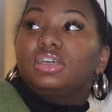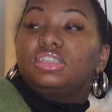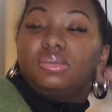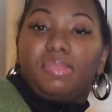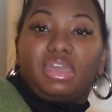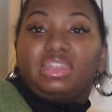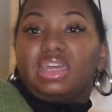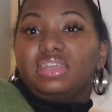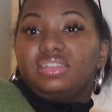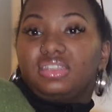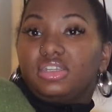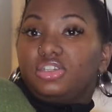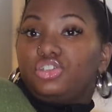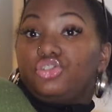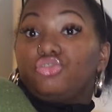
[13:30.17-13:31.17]
to make that
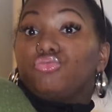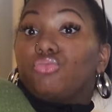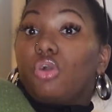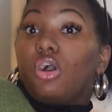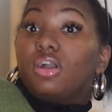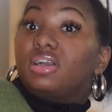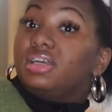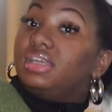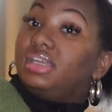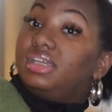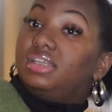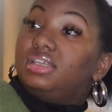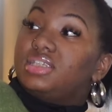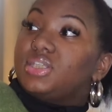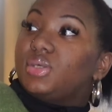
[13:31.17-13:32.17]
scent strong
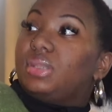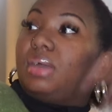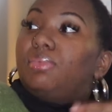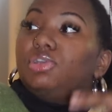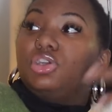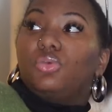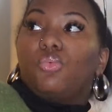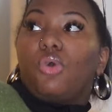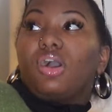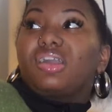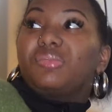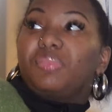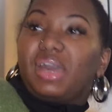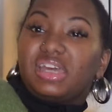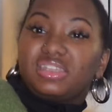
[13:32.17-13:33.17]
again so that when you're
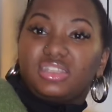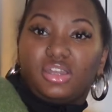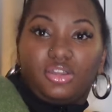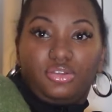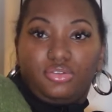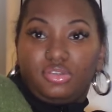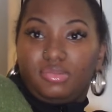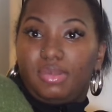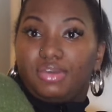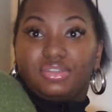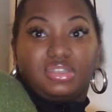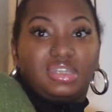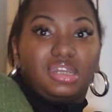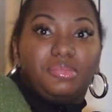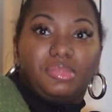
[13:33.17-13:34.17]
walking past there, you smell
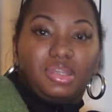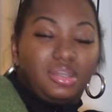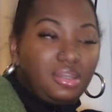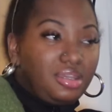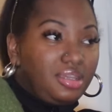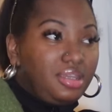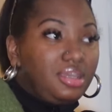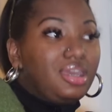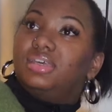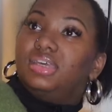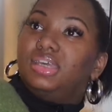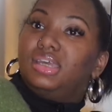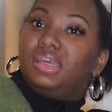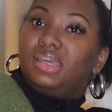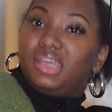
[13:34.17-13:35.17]
cinnamon.
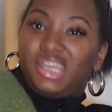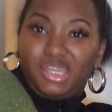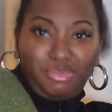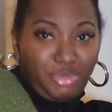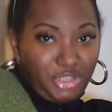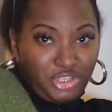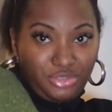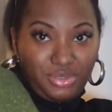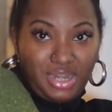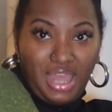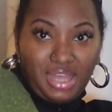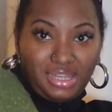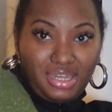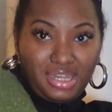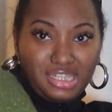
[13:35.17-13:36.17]
It puts you in the
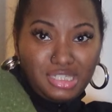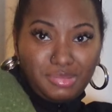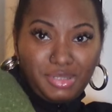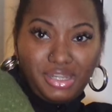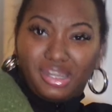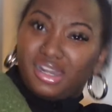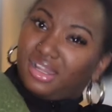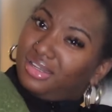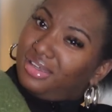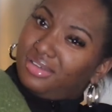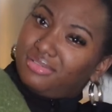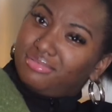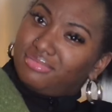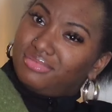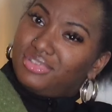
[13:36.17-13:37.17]
holiday spirit.
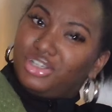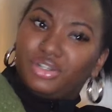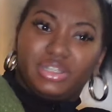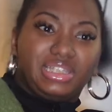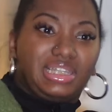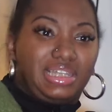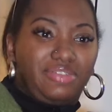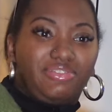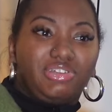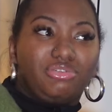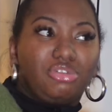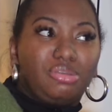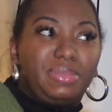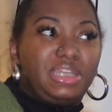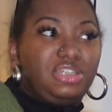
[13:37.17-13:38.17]
Hello? You're in the living
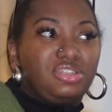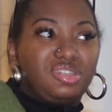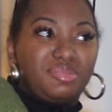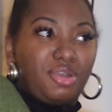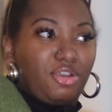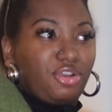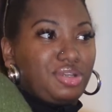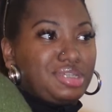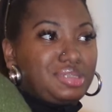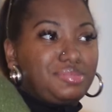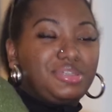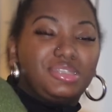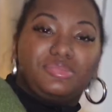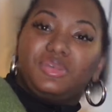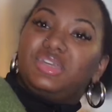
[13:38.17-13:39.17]
room and you smell
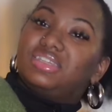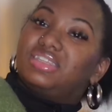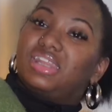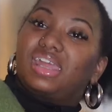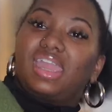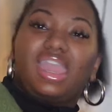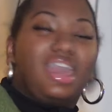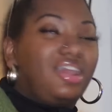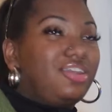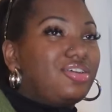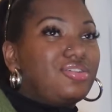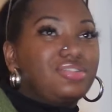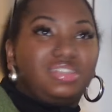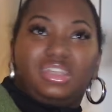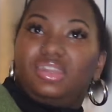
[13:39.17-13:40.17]
Christmas because of the
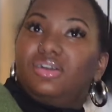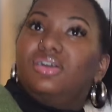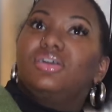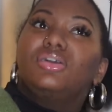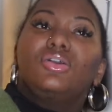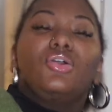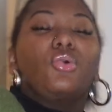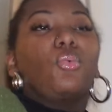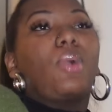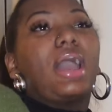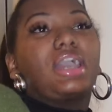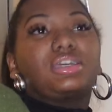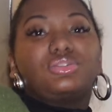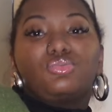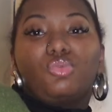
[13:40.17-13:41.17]
candles and the
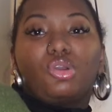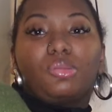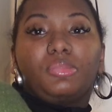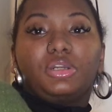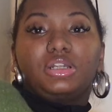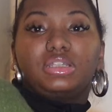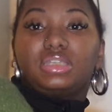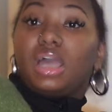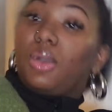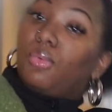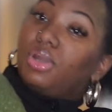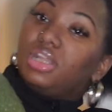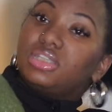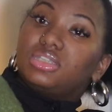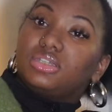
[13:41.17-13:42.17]
wax warmers. I
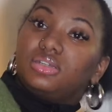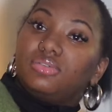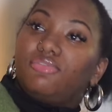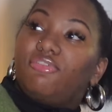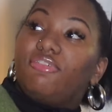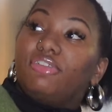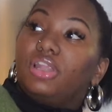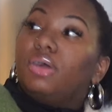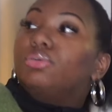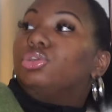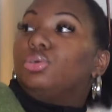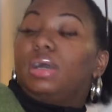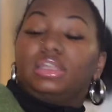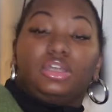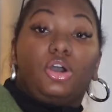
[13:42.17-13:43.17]
want it to flow
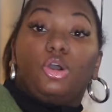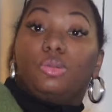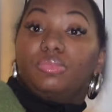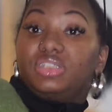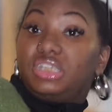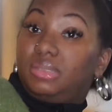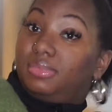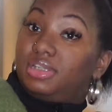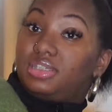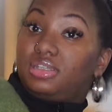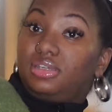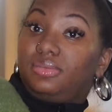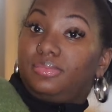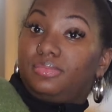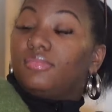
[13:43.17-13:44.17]
throughout the home
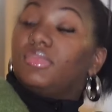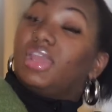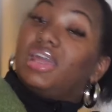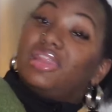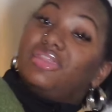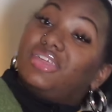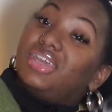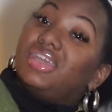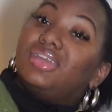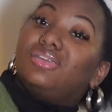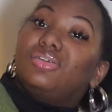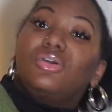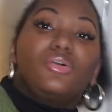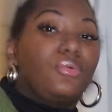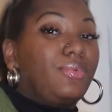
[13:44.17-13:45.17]
seamlessly.
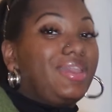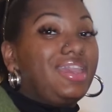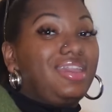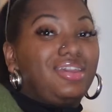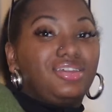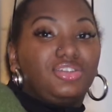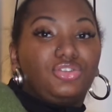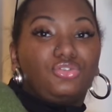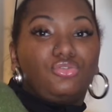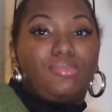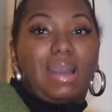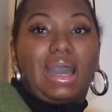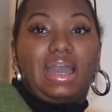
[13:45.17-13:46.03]
Then we get to